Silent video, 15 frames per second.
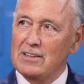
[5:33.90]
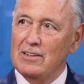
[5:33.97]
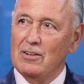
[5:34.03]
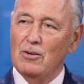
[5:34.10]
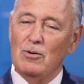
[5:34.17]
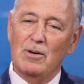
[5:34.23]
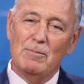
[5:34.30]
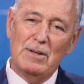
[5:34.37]
You
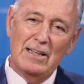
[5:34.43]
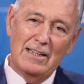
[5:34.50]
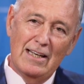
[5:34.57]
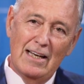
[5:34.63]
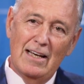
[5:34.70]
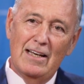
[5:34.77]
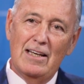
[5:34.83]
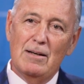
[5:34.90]
know, I mean,
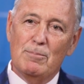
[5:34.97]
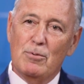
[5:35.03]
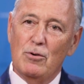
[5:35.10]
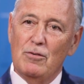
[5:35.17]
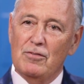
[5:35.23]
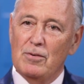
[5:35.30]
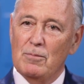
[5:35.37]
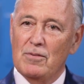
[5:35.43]
he
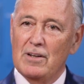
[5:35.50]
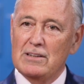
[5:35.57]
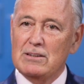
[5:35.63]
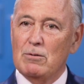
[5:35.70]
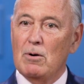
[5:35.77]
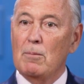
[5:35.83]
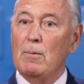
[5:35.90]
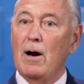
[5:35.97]
approved some things
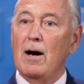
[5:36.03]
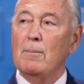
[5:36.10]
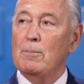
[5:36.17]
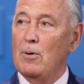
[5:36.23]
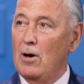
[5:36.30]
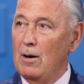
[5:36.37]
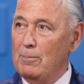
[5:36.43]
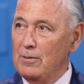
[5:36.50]
that were
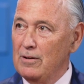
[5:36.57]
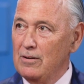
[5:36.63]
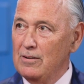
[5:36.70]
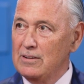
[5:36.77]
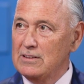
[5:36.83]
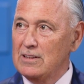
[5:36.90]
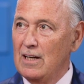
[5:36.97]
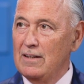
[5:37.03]
unpopular
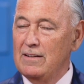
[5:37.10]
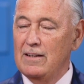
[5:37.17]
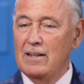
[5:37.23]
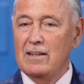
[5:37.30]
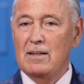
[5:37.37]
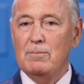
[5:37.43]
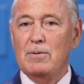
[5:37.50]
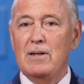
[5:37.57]
inside the
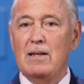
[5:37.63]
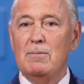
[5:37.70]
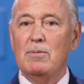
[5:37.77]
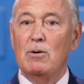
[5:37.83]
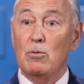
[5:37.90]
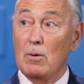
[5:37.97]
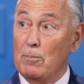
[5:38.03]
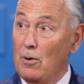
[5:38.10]
NDP,
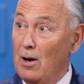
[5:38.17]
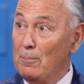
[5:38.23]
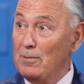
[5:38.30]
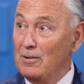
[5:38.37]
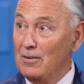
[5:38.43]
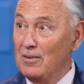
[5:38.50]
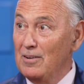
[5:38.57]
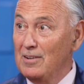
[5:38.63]
but were
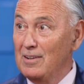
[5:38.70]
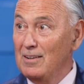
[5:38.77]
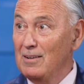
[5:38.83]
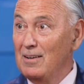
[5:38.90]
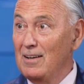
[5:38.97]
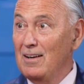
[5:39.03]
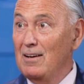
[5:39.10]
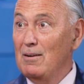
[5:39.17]
popular in the
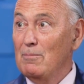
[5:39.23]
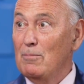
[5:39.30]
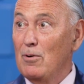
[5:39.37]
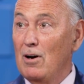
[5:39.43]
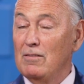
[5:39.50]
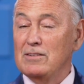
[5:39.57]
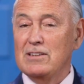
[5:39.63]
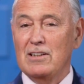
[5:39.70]

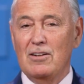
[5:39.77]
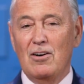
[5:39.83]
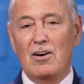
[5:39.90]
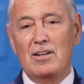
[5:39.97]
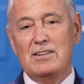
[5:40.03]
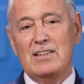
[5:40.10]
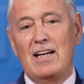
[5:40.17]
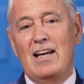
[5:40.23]
province at
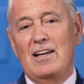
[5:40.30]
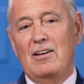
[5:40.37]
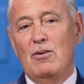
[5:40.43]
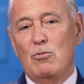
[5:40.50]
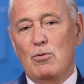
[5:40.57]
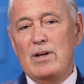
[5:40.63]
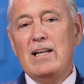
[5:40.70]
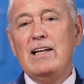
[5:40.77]
large. You know,
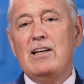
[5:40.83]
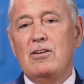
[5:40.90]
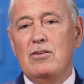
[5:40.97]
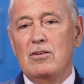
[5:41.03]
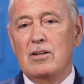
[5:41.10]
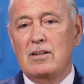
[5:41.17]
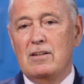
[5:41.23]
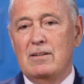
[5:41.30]
really
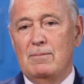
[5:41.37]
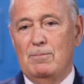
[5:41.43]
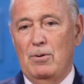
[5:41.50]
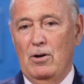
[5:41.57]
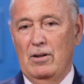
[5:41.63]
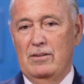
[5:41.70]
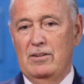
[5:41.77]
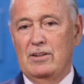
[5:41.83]
good
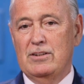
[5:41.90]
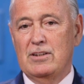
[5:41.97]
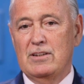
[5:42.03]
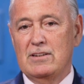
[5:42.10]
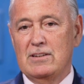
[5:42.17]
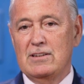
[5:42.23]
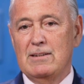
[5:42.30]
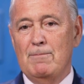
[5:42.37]

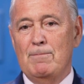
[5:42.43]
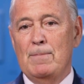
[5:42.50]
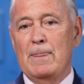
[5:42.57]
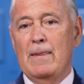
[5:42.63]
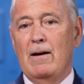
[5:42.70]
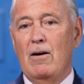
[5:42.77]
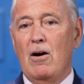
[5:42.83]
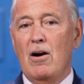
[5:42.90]
politicians
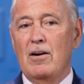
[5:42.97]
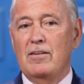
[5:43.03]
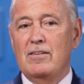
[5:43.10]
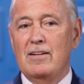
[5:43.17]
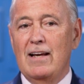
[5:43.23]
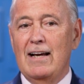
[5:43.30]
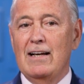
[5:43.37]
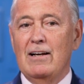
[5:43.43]

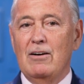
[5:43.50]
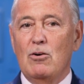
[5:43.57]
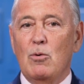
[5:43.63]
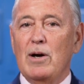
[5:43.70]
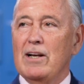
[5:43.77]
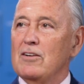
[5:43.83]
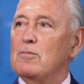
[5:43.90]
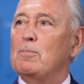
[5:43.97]
aren't
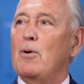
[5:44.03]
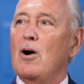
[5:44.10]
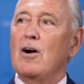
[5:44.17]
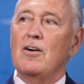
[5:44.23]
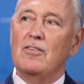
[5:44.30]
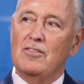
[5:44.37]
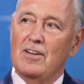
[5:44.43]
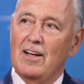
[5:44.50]
quite as
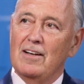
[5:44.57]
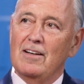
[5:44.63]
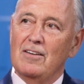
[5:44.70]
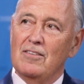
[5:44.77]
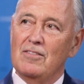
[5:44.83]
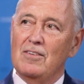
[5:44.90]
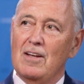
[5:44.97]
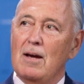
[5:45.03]
partisan
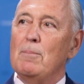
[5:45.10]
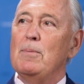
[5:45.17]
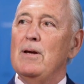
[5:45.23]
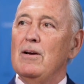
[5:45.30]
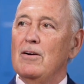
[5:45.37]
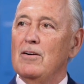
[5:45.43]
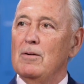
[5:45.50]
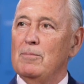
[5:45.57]
as they
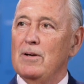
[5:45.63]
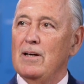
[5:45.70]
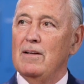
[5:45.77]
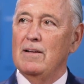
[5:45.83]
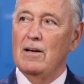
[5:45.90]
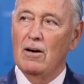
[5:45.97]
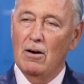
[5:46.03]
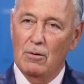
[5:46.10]
appear to be.
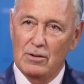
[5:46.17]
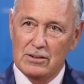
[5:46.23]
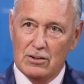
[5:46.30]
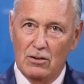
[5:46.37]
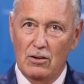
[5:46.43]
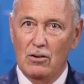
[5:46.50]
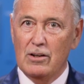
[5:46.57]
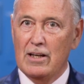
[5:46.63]
They always
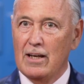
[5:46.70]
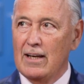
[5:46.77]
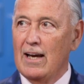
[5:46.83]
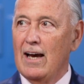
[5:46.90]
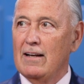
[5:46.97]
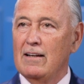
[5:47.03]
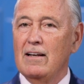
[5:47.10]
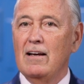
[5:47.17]
are looking
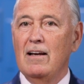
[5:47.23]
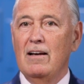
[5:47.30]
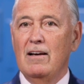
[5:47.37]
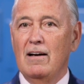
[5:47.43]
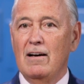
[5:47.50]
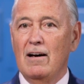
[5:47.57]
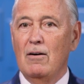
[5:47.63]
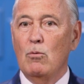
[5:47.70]
at
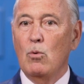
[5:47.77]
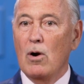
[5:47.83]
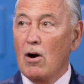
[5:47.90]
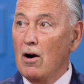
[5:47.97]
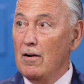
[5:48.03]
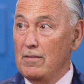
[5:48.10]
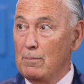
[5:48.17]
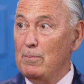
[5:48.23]
where
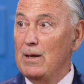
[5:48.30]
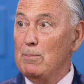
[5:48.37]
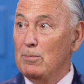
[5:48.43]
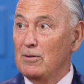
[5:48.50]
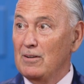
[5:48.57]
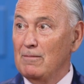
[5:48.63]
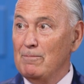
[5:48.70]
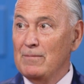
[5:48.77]
are the
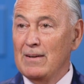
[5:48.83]
people.